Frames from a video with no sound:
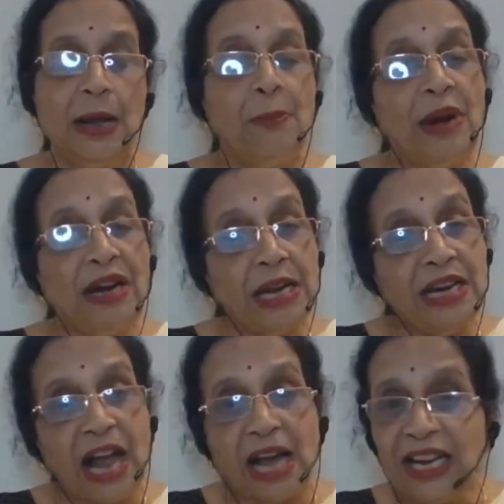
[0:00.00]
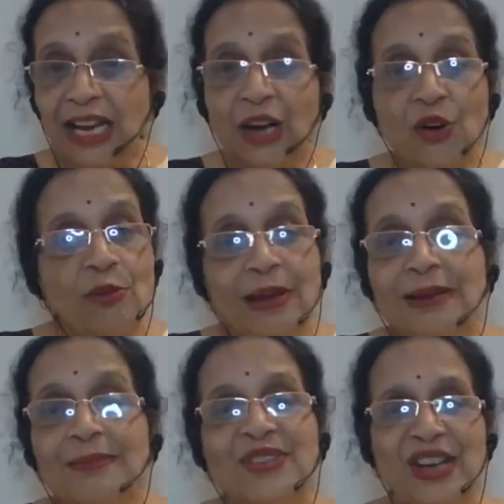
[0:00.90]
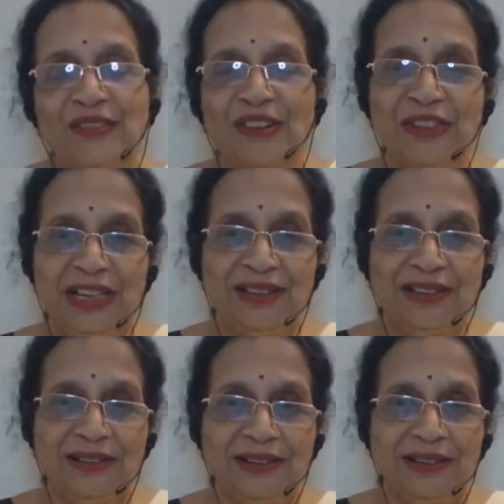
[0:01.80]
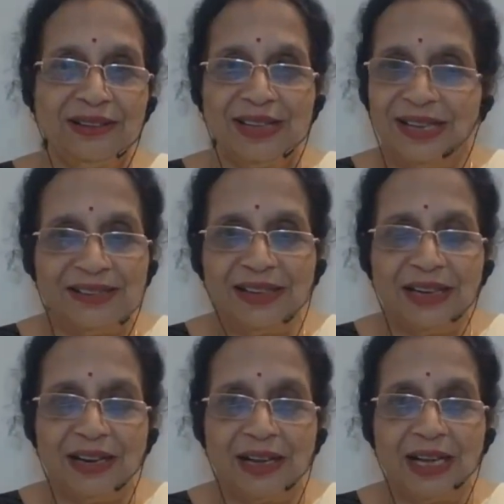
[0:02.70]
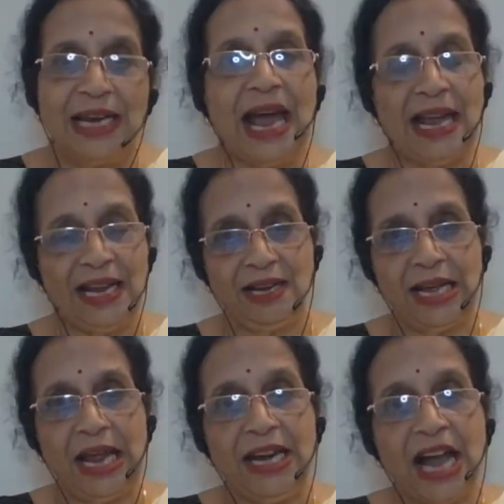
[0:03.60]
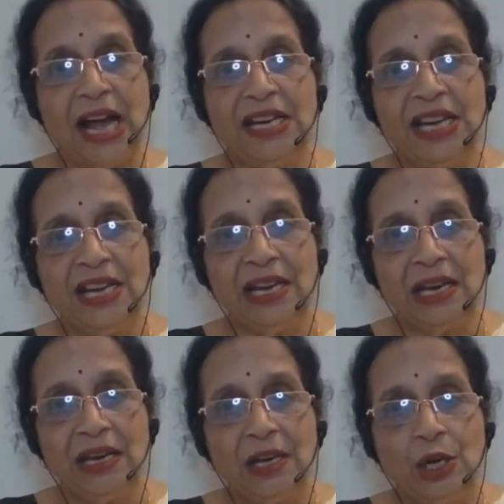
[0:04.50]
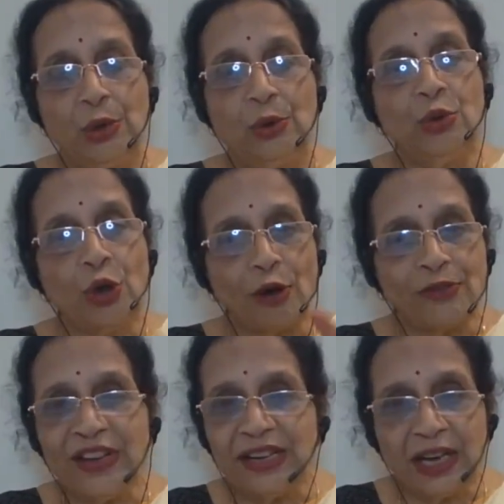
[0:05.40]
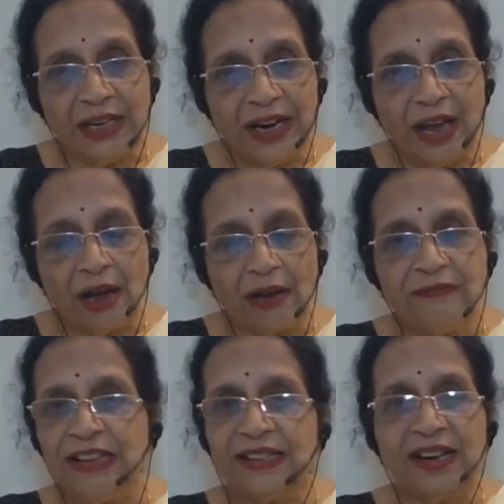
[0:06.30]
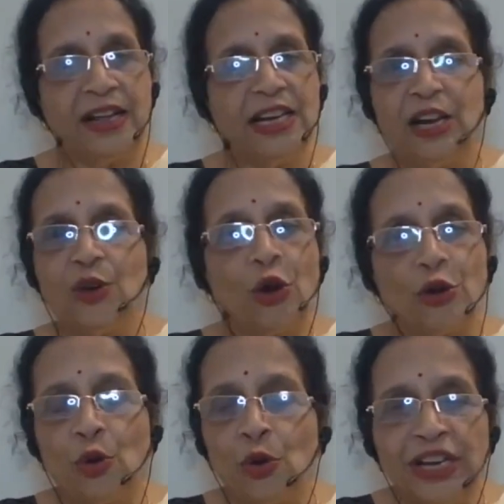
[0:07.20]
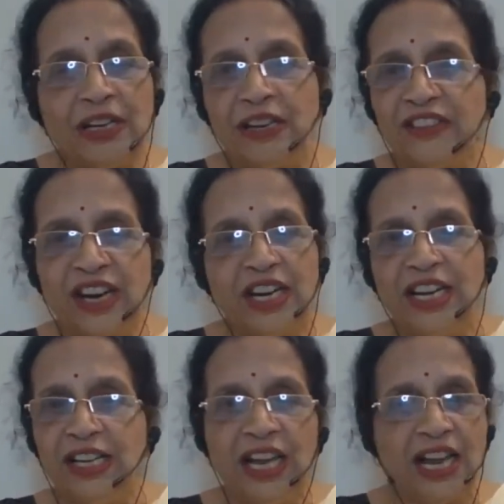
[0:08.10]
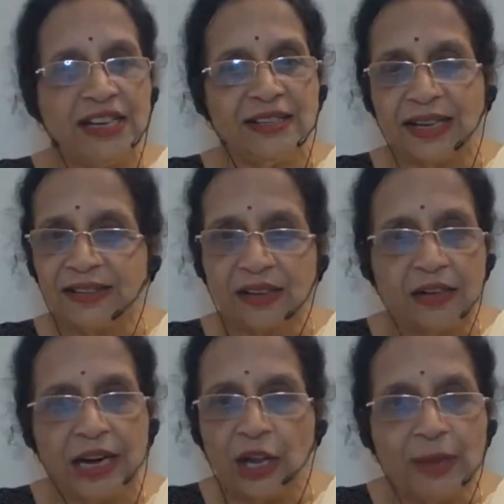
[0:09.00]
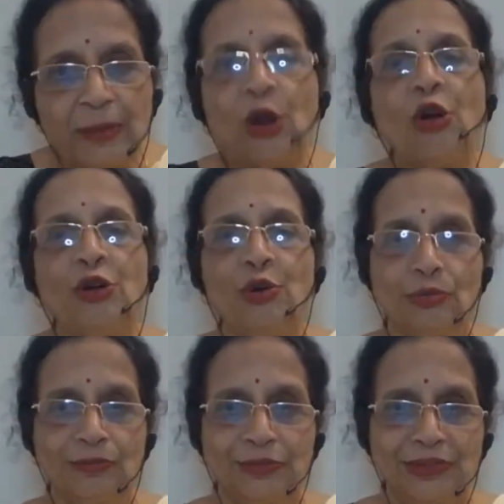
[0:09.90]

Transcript: But a jnani cannot become Sarvavid, isn't it? Like a jnani who talks in Kannada will suddenly not know English and Hindi and Sanskrit, and he may not know.